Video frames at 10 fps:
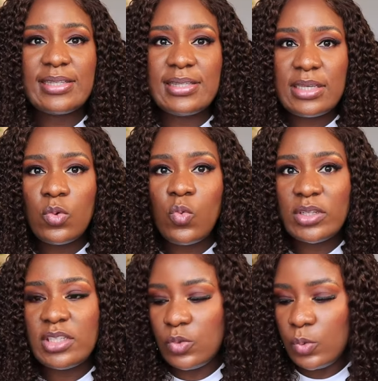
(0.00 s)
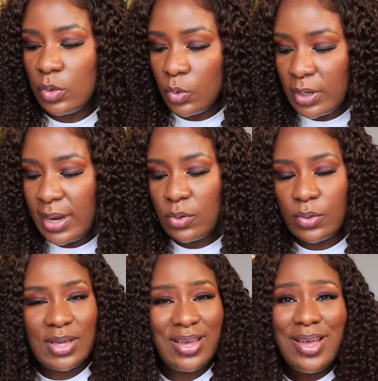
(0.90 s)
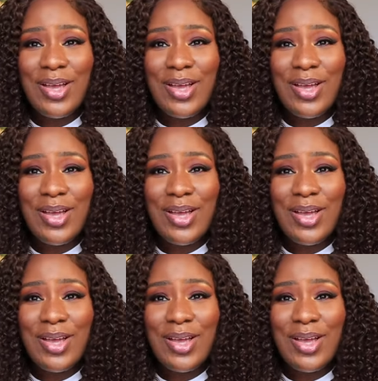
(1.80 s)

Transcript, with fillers: see what it would look like okay